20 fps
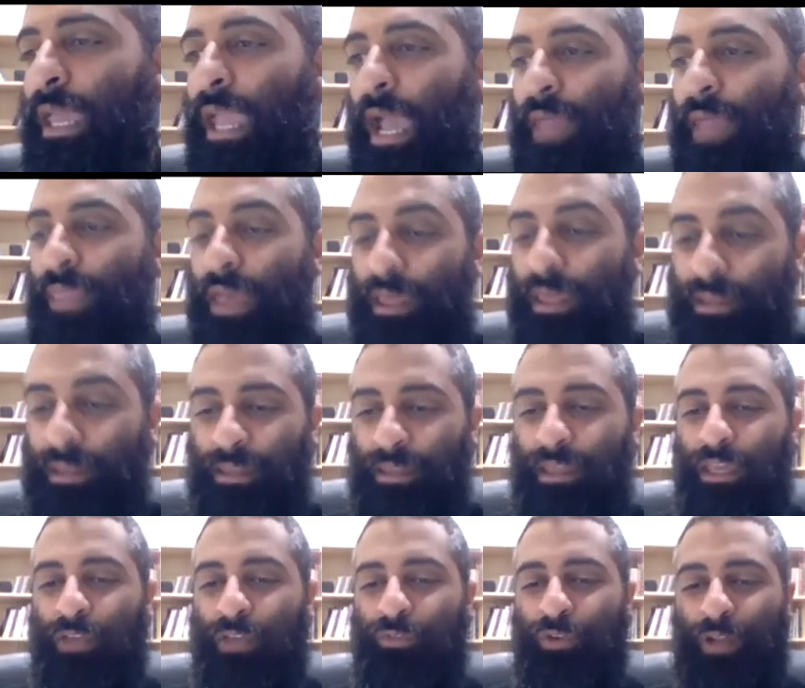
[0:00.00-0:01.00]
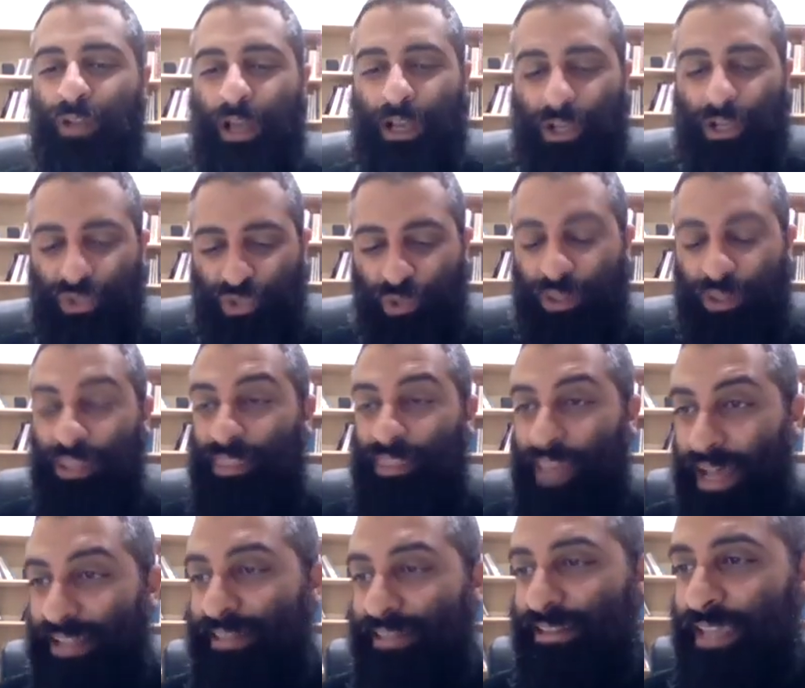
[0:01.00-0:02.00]
and then if we're not controlling
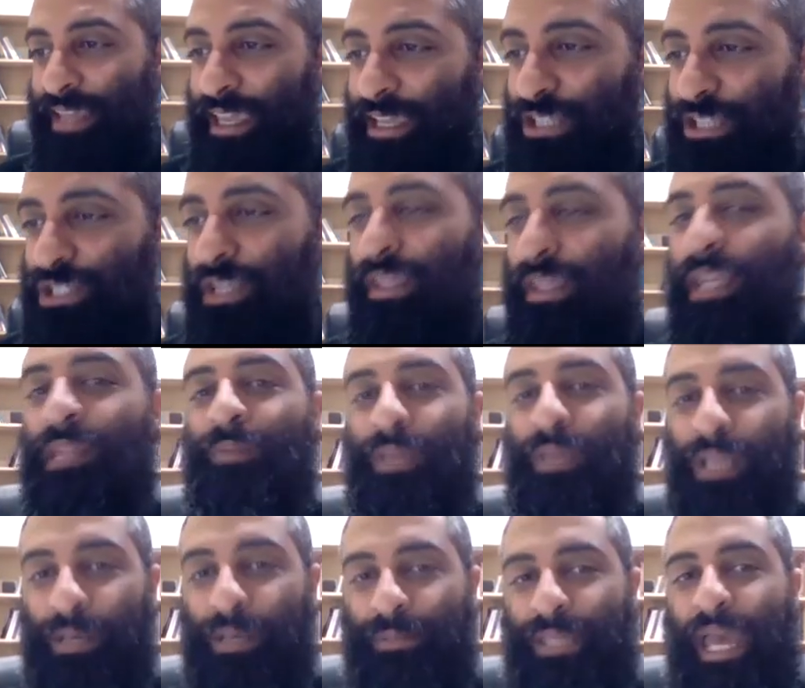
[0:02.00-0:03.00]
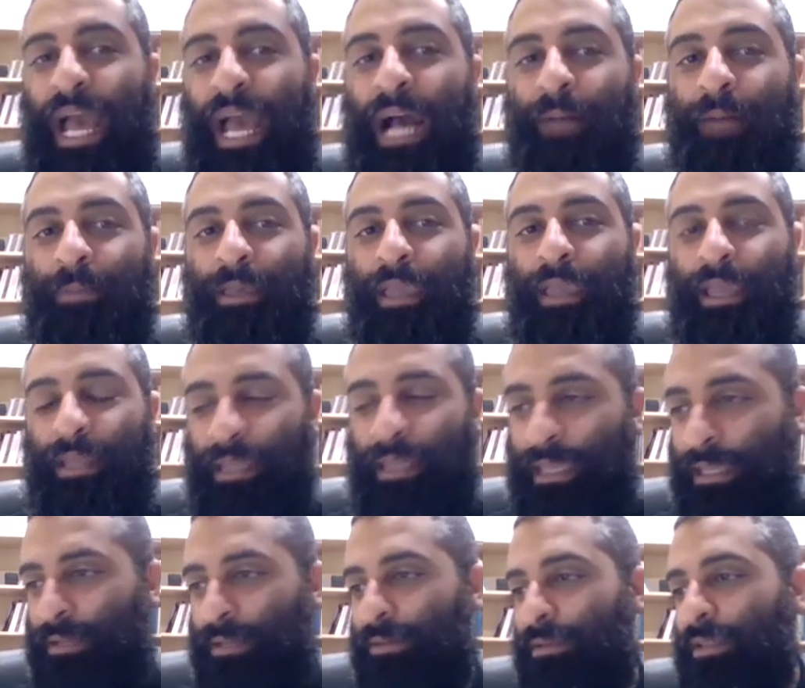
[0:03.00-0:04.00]
that stage, then it becomes a habit and it
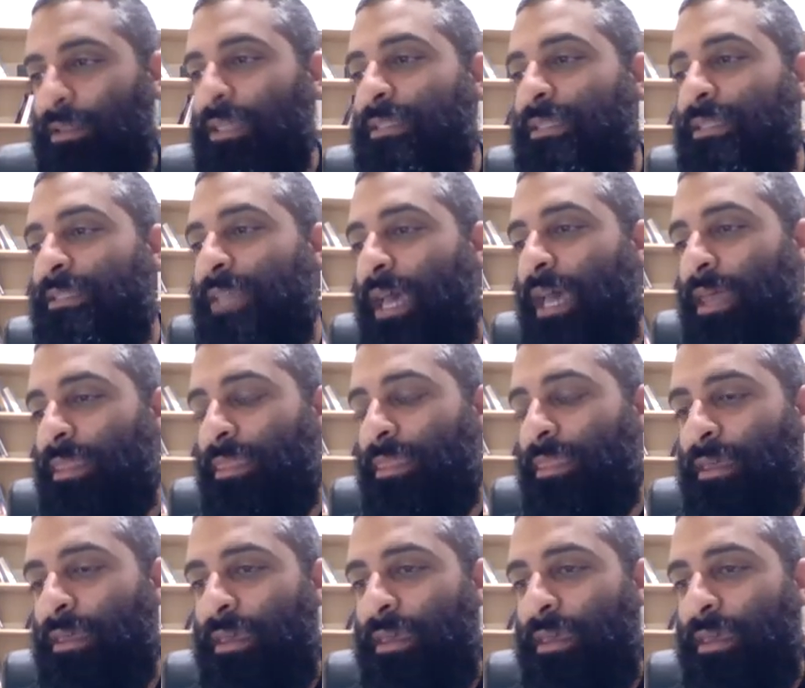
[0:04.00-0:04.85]
can lead to death.